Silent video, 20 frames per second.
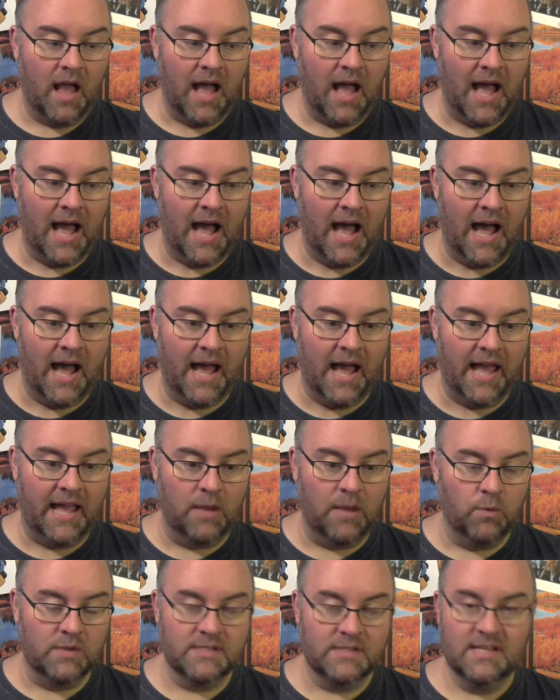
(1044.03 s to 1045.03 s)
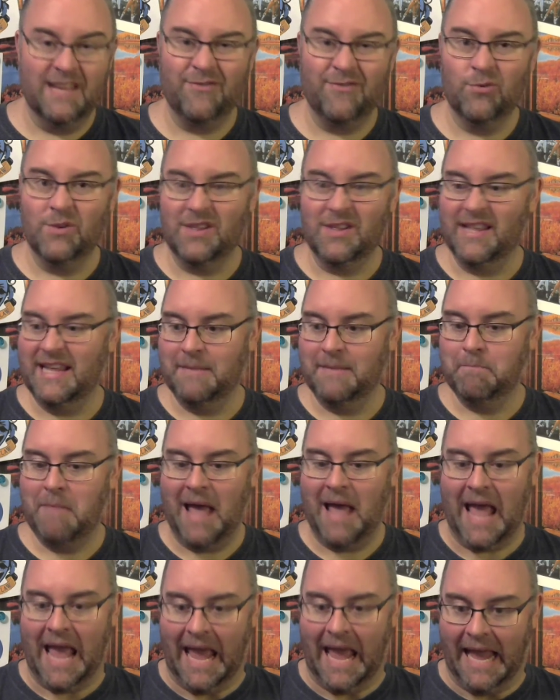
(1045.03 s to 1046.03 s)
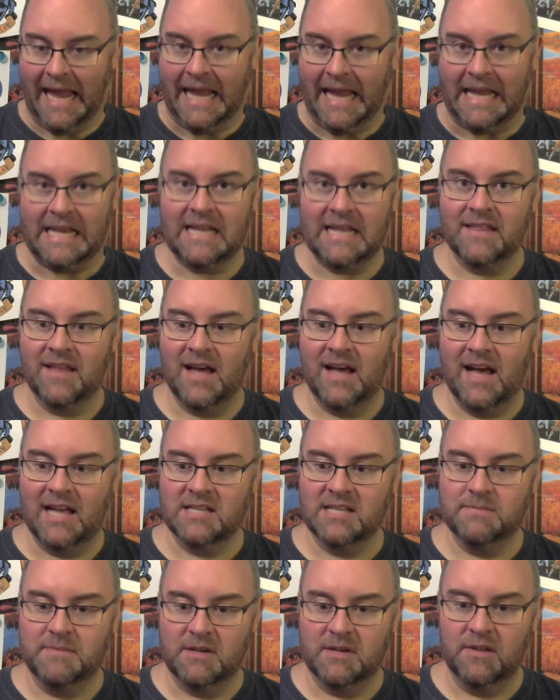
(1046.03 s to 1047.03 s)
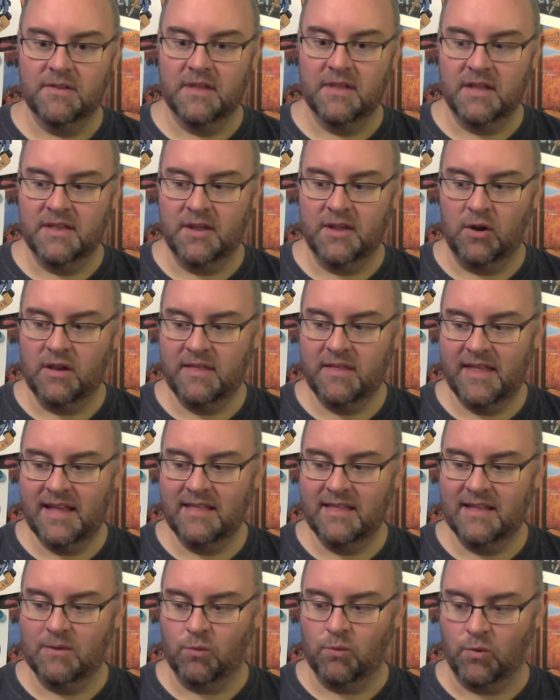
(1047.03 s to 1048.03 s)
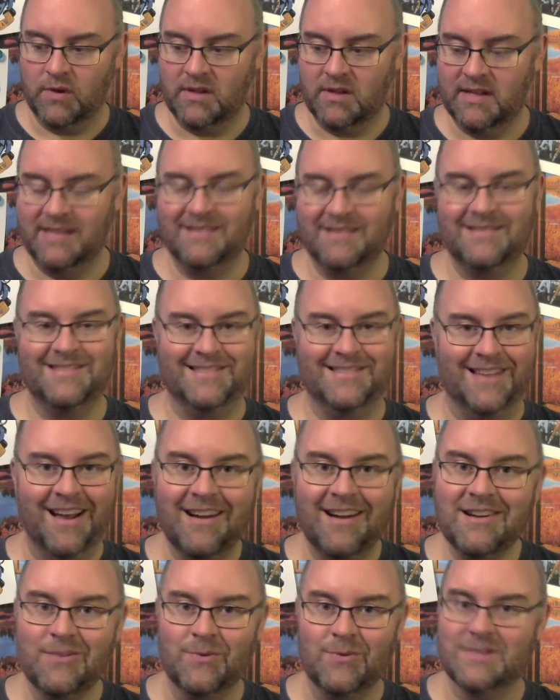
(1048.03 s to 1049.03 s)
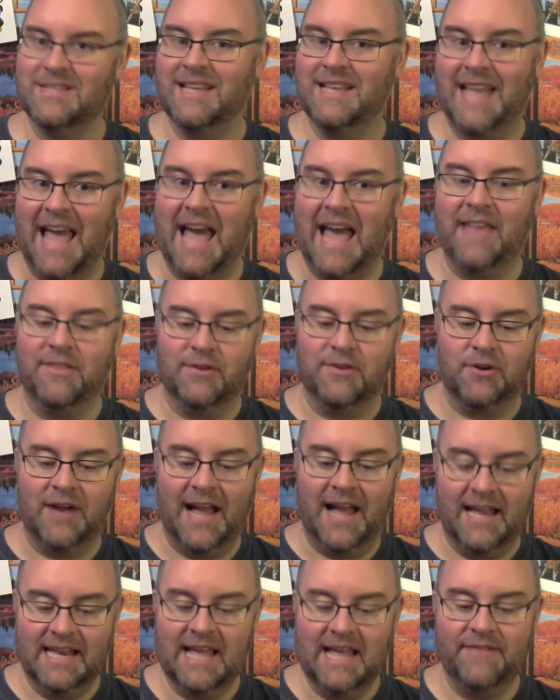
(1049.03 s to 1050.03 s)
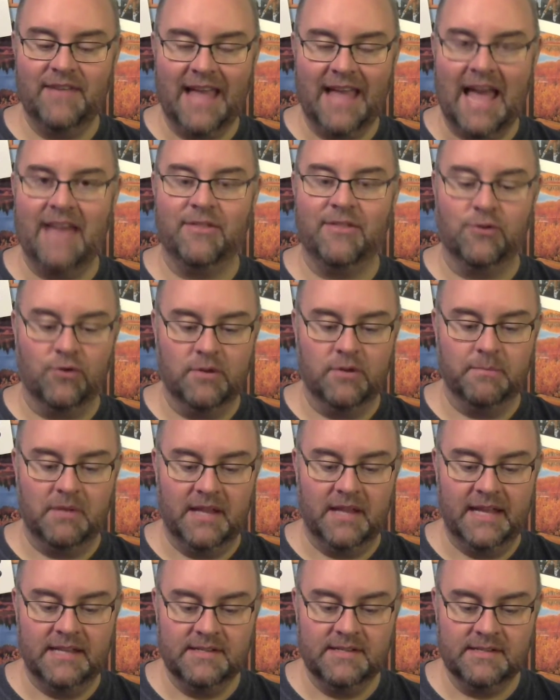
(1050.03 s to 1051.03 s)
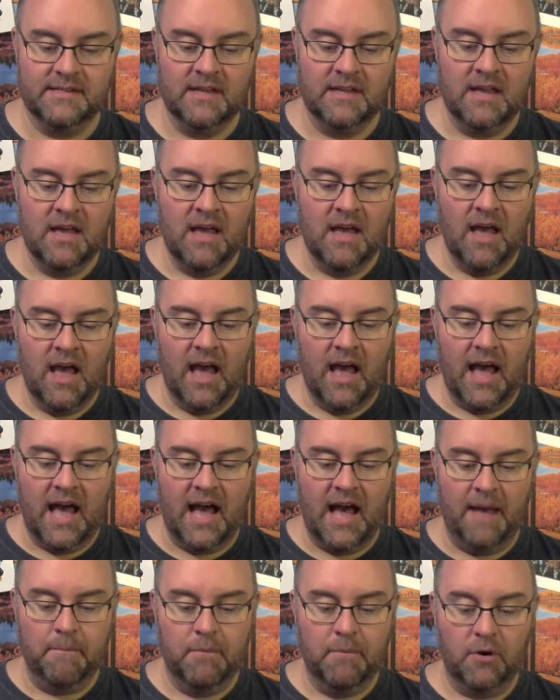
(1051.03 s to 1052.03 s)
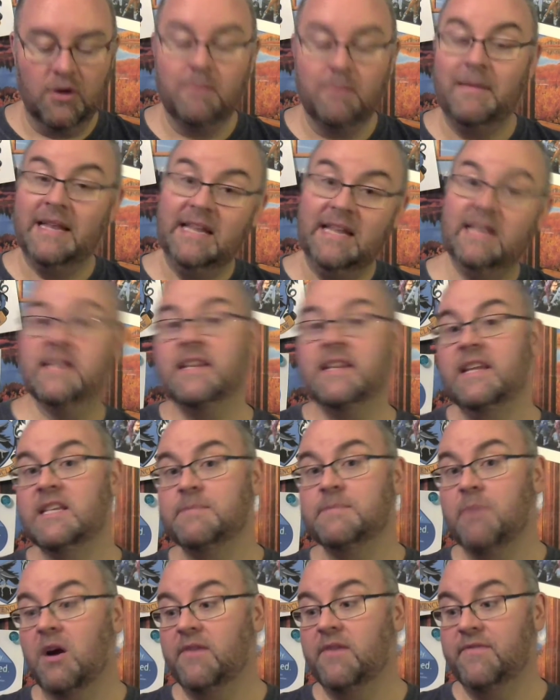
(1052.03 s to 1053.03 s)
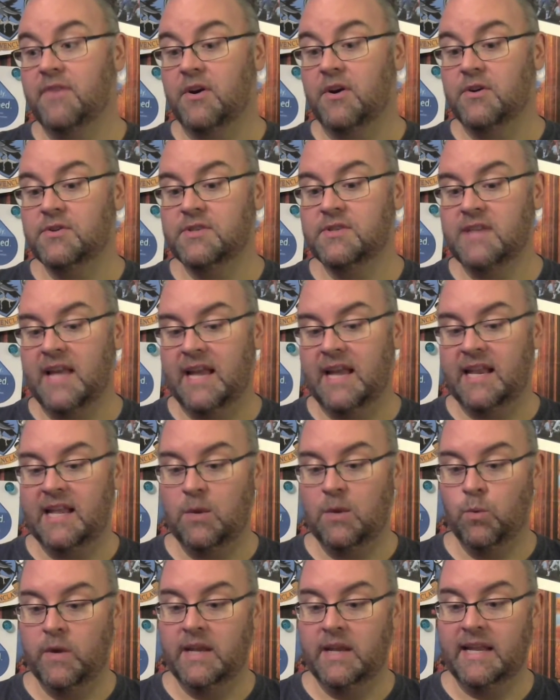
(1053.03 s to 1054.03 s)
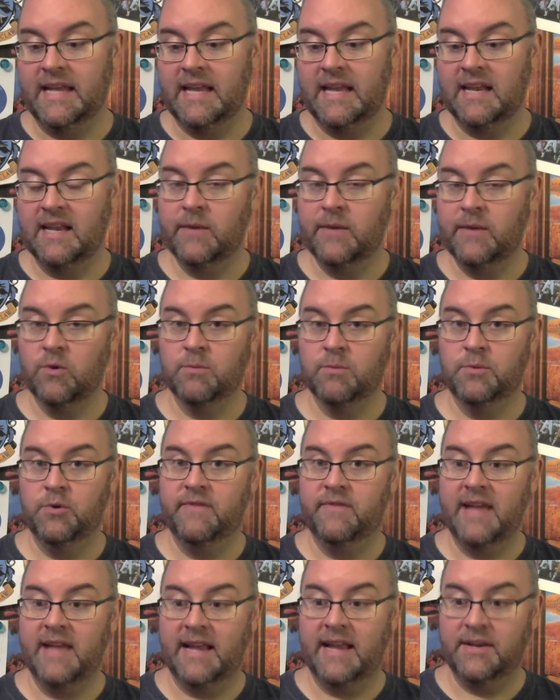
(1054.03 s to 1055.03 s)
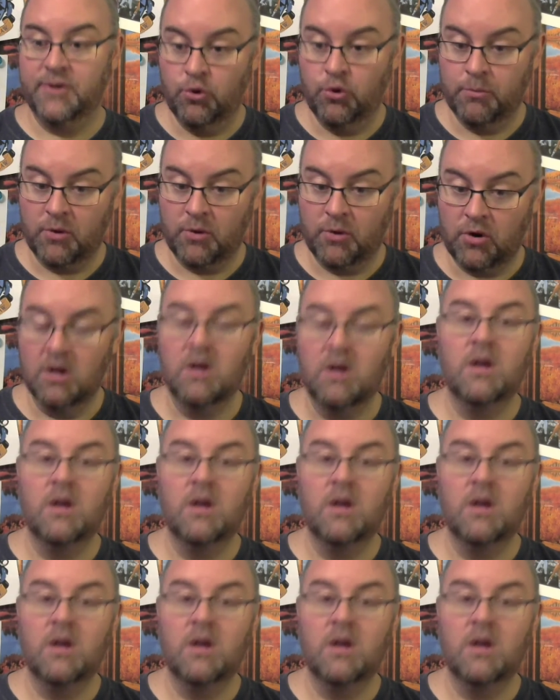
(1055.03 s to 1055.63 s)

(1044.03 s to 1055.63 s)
I was never really in pain in the hospital. The only thing that really sucked was the catheter. I had to have a catheter in place. Bergamini did his part first, and he went in and he removed a tumor